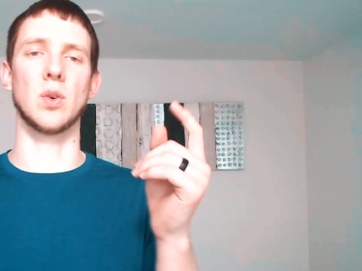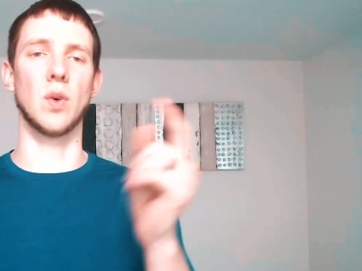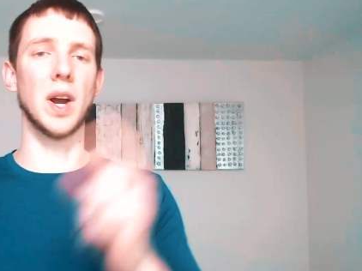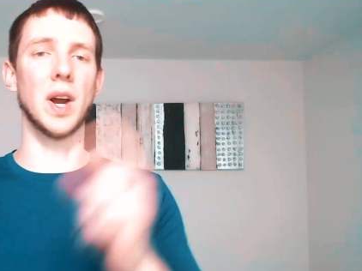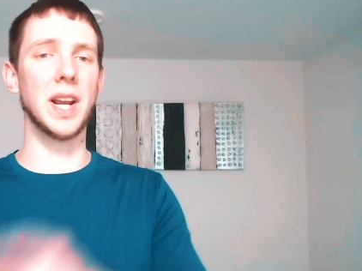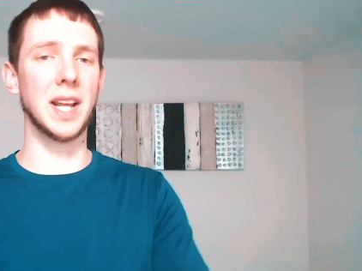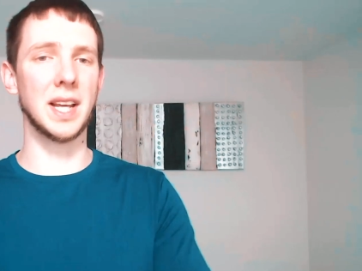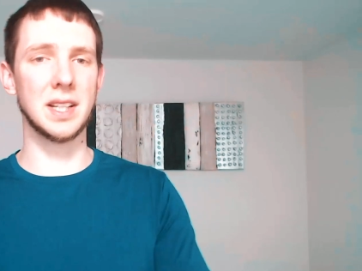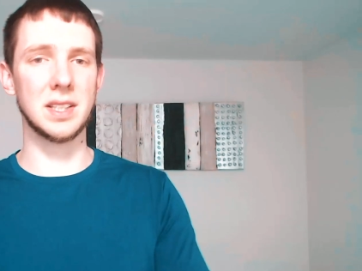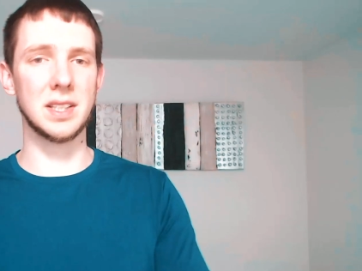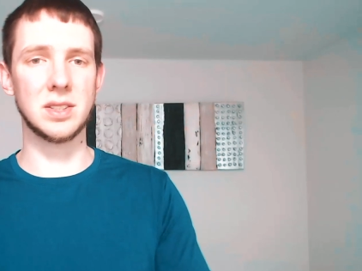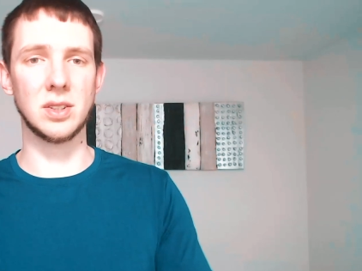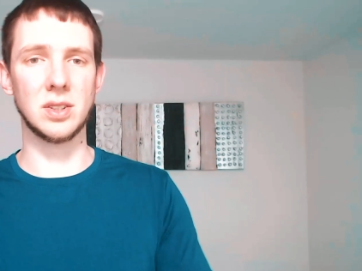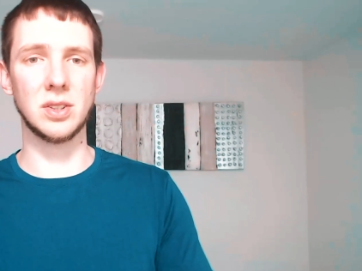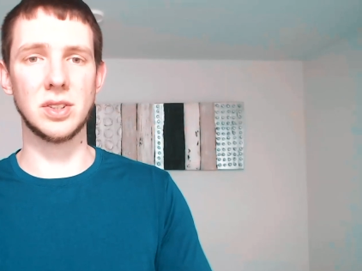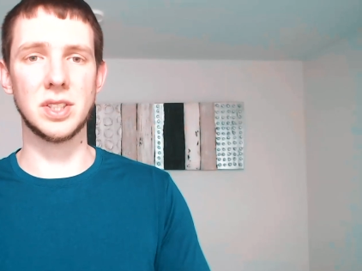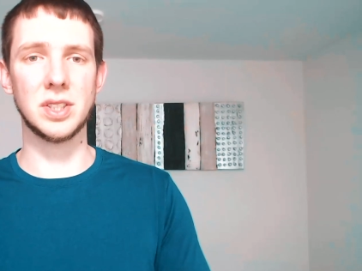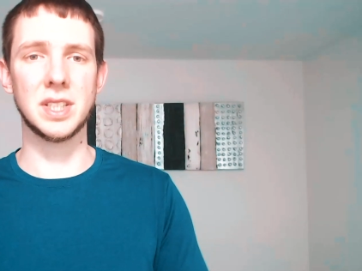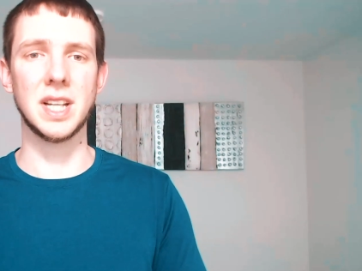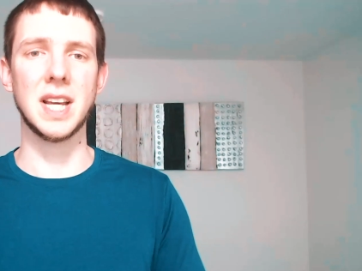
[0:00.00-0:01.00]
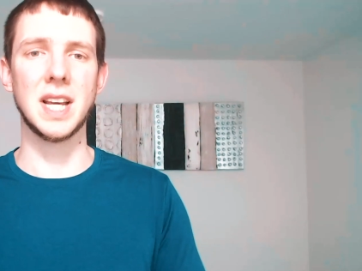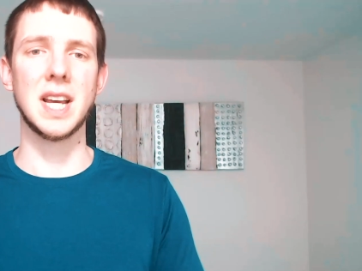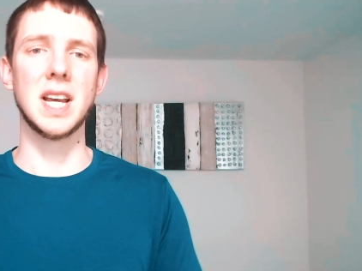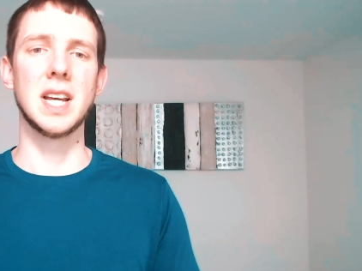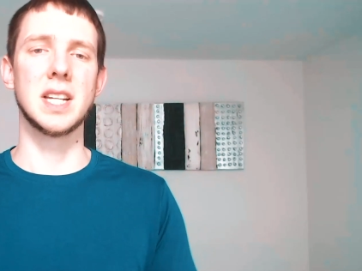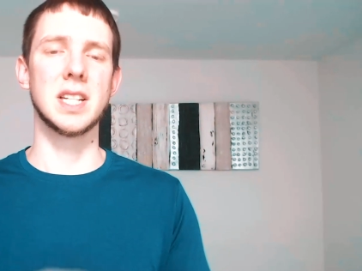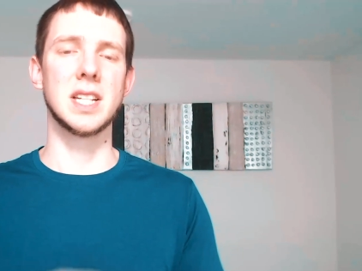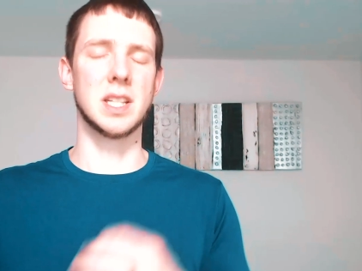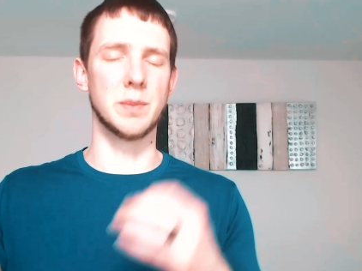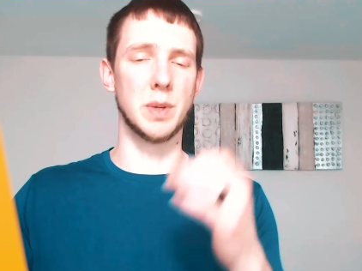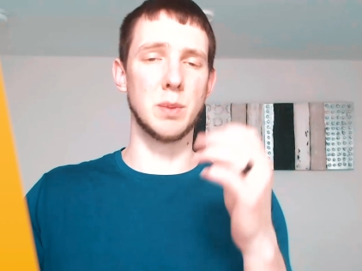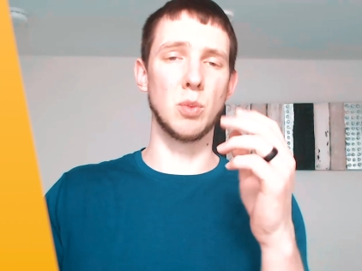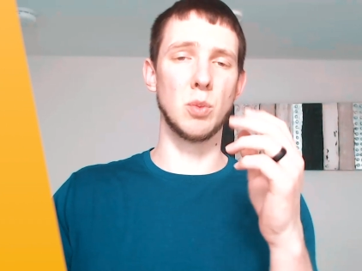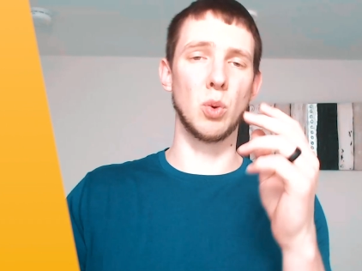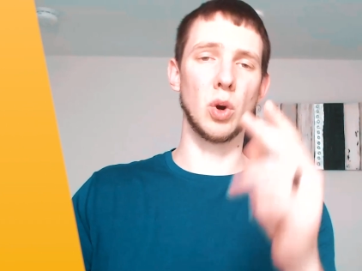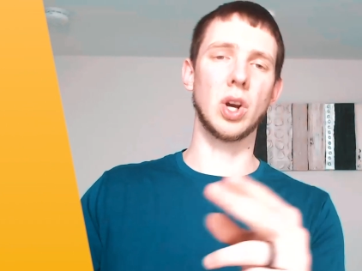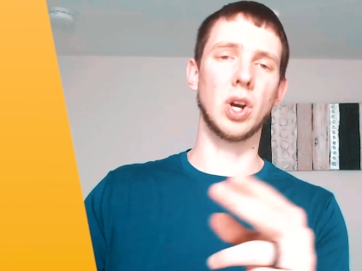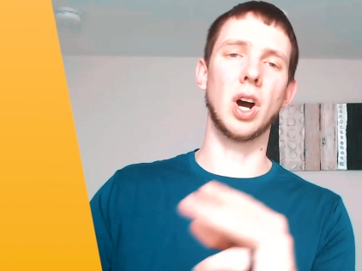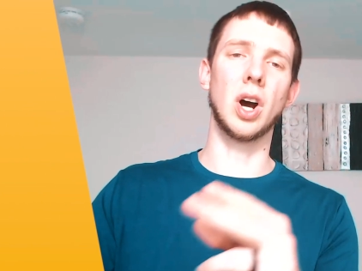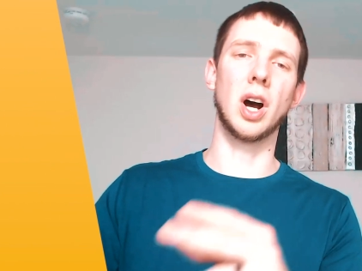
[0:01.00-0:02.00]
right answers, to be
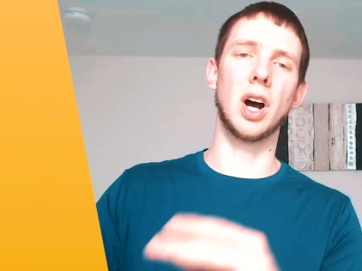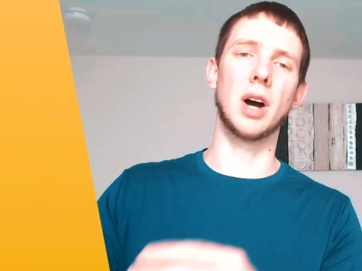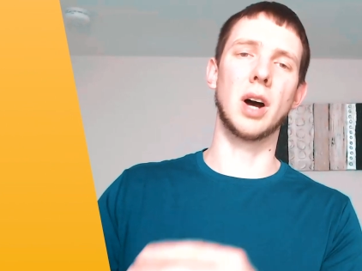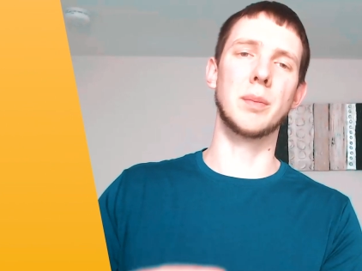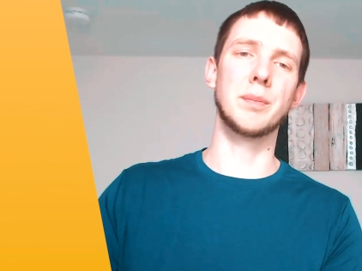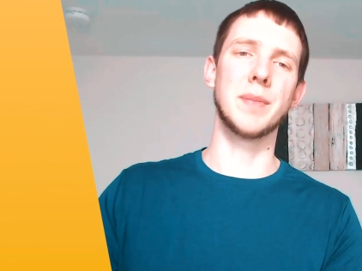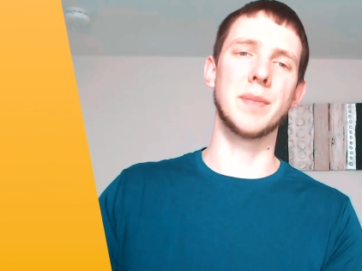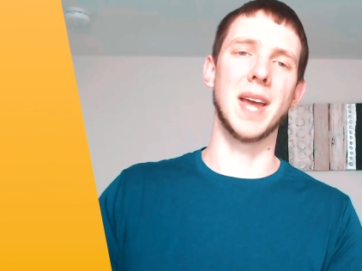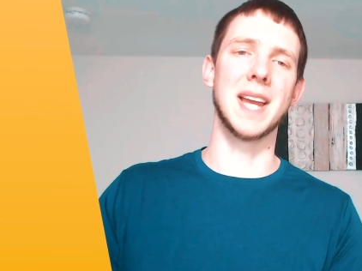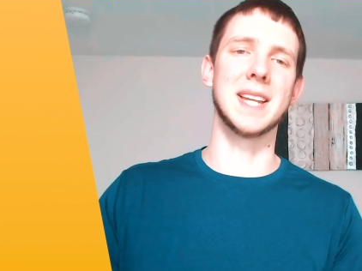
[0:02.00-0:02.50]
more calm,